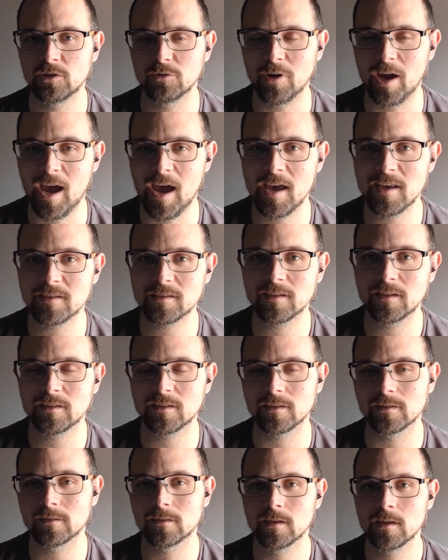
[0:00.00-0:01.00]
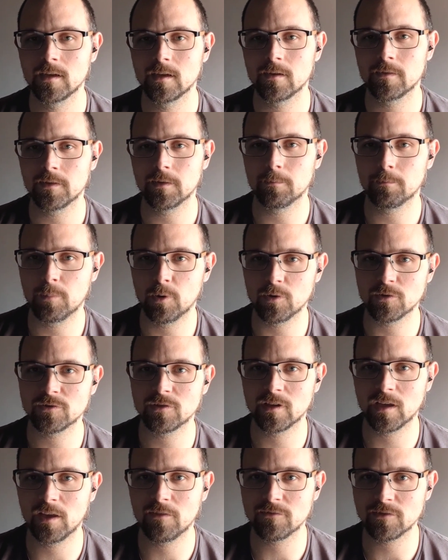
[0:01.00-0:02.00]
ask it and the
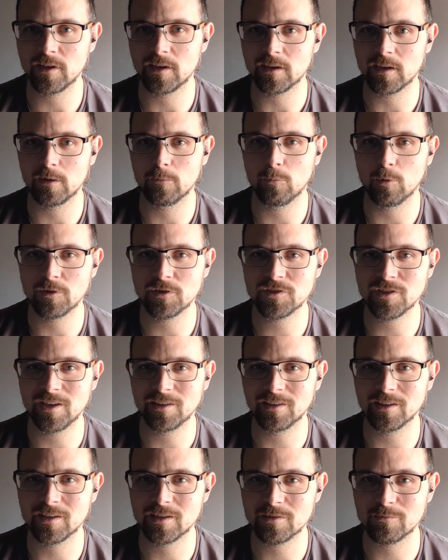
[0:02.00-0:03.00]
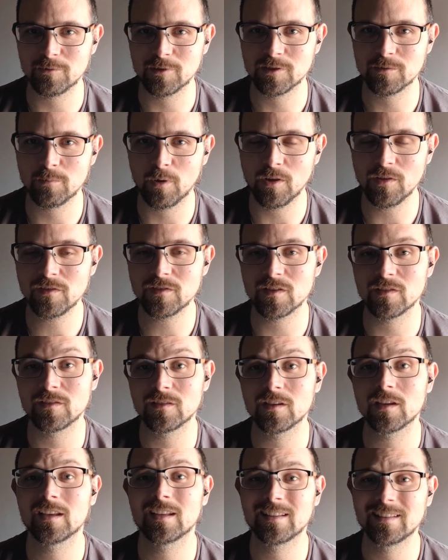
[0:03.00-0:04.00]
person gives like a one-sentence response,
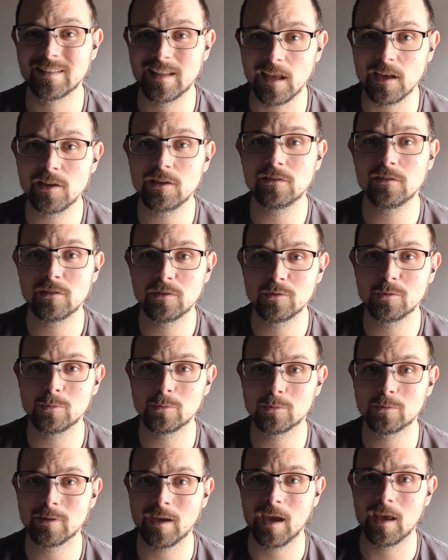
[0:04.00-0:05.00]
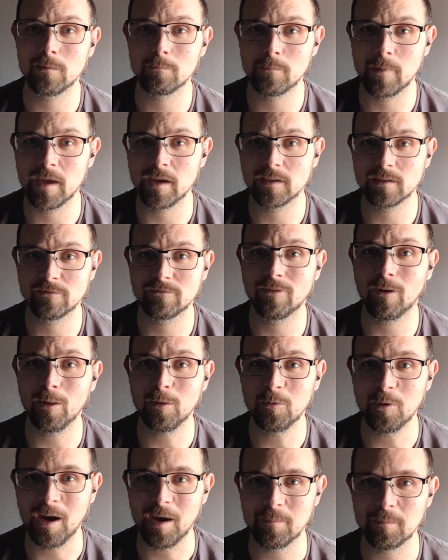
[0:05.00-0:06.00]
and then you can make the
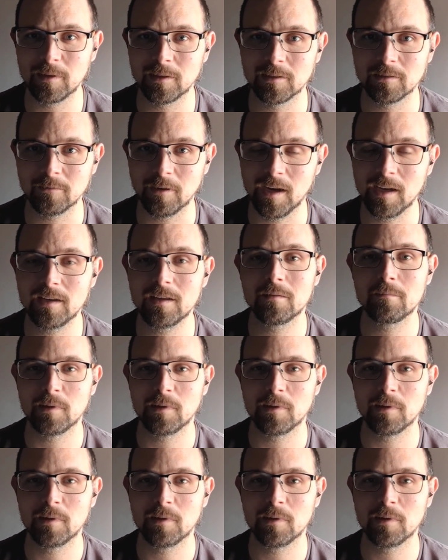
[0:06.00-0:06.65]
follow-up, right?